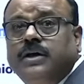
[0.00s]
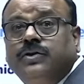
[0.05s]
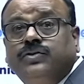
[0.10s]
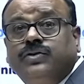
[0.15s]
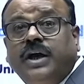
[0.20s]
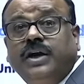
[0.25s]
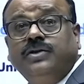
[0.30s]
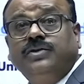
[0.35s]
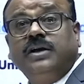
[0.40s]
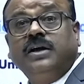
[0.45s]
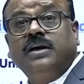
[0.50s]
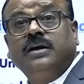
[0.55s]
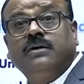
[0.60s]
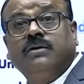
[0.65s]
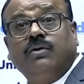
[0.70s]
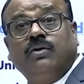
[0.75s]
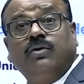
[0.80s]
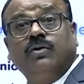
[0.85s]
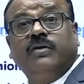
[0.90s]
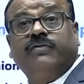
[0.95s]
Changing
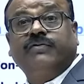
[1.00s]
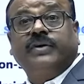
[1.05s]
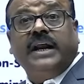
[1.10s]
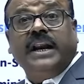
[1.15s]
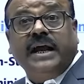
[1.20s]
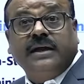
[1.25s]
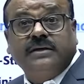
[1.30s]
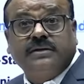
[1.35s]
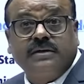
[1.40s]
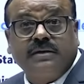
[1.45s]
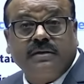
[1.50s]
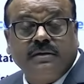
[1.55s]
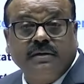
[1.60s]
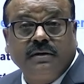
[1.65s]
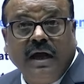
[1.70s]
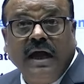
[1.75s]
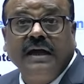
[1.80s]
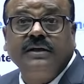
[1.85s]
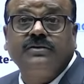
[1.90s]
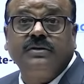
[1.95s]
role of collector.
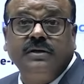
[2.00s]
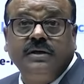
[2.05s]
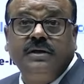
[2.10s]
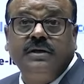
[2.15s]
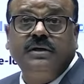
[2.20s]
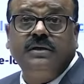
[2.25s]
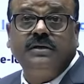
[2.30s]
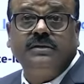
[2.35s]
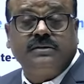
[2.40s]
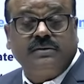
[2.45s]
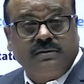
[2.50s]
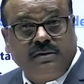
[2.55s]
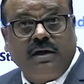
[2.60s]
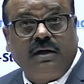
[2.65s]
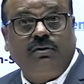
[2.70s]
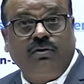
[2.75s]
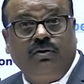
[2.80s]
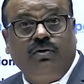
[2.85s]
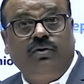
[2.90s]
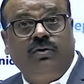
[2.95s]
Actually, the
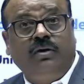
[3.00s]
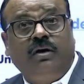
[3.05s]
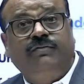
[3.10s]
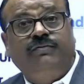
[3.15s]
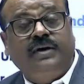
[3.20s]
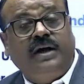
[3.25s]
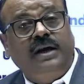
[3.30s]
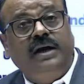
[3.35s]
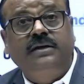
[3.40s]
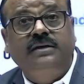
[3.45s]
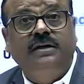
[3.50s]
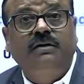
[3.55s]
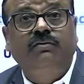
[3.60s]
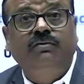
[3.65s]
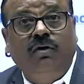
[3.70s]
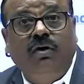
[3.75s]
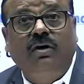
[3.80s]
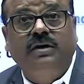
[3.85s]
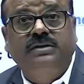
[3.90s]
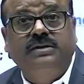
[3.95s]
role of collector
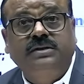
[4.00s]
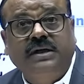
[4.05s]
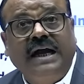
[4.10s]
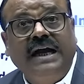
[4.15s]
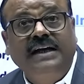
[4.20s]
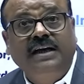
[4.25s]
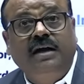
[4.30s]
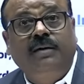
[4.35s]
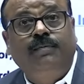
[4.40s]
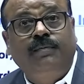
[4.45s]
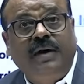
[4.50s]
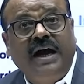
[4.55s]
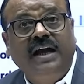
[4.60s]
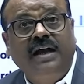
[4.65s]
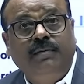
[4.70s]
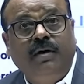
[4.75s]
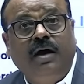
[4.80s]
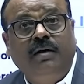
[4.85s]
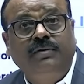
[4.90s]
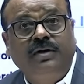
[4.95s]
was kind of
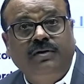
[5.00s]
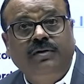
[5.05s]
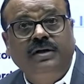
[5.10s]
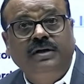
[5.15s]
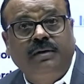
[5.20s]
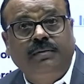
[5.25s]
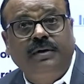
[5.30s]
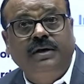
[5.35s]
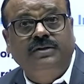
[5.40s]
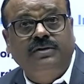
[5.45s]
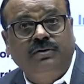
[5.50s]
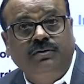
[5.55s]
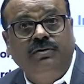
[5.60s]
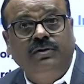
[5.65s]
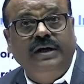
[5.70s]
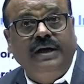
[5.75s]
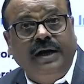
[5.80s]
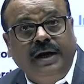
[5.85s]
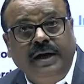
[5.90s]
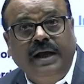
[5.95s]
Maibab during the British rule
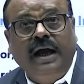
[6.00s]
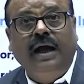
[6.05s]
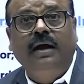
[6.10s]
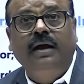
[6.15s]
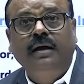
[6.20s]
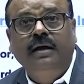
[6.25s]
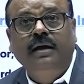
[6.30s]
in India.